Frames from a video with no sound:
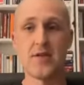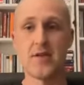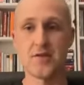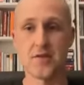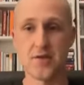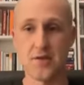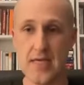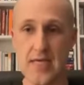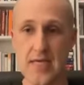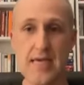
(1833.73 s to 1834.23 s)
they
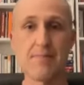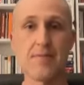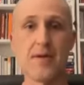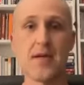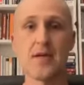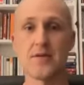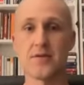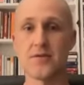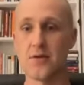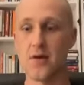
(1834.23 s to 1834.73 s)
should keep
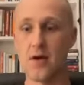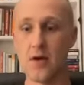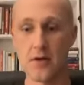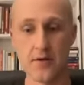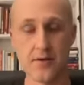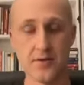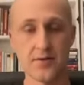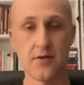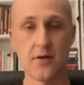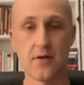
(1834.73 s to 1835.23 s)
getting stronger
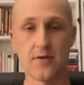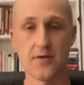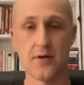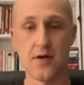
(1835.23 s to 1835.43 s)
and stronger and